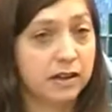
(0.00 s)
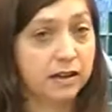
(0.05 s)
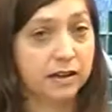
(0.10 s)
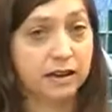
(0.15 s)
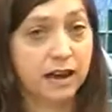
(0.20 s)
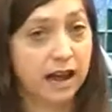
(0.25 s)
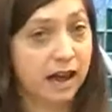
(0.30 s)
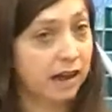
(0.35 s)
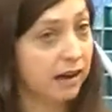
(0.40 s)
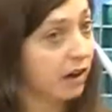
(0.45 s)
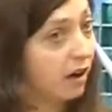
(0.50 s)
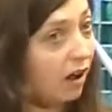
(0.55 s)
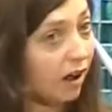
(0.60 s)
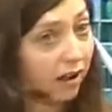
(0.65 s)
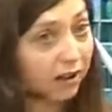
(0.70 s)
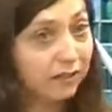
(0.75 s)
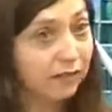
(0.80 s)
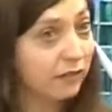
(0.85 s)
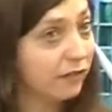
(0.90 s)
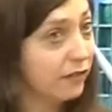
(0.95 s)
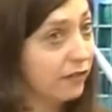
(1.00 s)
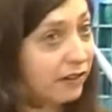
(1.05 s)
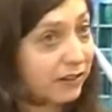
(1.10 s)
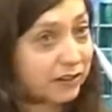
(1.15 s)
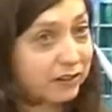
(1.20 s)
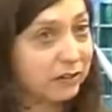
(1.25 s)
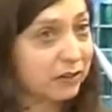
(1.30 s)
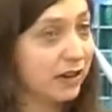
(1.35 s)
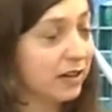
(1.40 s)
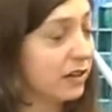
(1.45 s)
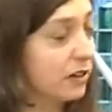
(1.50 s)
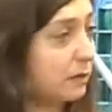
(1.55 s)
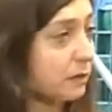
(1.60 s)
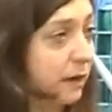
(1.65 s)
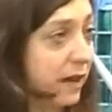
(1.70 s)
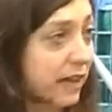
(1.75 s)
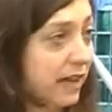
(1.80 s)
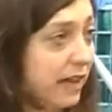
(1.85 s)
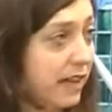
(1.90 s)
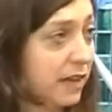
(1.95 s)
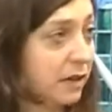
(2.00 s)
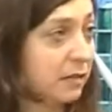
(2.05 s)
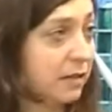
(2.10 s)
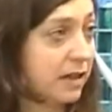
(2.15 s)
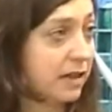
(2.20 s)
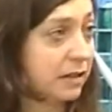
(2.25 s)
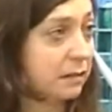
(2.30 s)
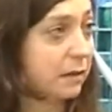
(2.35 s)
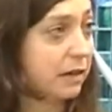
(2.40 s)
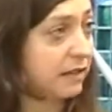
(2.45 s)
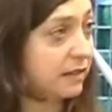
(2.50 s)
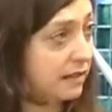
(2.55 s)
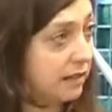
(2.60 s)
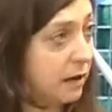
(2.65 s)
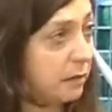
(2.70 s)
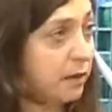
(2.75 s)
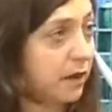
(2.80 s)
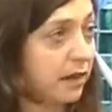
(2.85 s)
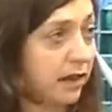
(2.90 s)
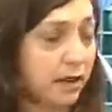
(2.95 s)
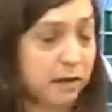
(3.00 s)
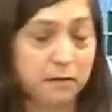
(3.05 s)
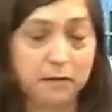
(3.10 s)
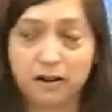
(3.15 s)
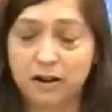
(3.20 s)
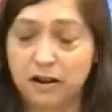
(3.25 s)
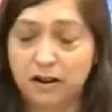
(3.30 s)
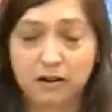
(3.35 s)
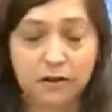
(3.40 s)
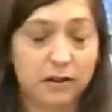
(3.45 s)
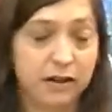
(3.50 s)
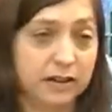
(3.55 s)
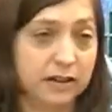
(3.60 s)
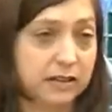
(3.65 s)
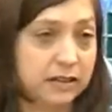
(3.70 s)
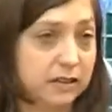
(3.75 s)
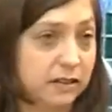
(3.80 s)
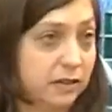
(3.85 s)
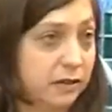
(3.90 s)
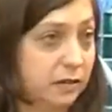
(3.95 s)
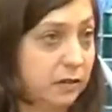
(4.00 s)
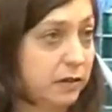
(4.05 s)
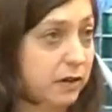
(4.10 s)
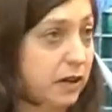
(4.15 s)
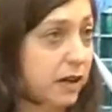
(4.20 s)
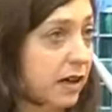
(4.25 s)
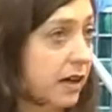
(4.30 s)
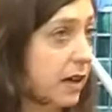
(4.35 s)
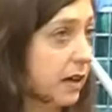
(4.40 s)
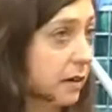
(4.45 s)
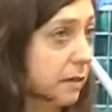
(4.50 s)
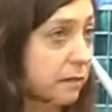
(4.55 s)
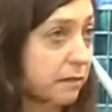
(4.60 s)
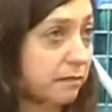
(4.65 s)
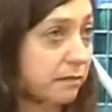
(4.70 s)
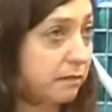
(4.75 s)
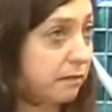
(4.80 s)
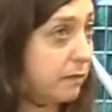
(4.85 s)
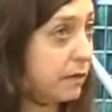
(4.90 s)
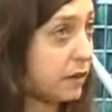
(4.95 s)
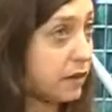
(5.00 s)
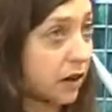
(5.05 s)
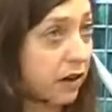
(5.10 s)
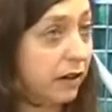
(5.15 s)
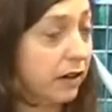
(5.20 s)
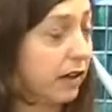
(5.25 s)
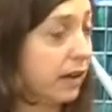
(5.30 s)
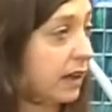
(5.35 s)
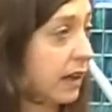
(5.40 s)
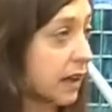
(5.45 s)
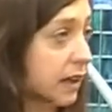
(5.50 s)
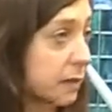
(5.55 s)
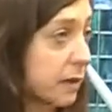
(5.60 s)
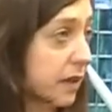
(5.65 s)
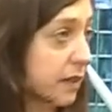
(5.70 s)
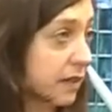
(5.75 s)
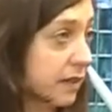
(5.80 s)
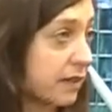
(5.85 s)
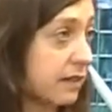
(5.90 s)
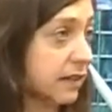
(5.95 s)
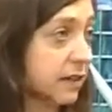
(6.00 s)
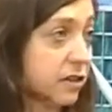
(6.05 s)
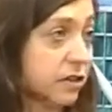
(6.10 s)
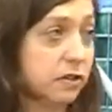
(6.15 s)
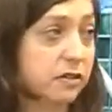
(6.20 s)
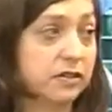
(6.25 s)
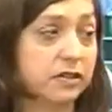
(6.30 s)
not all of sixth graders by any means, but some of them are going to um, start thinking about these issues.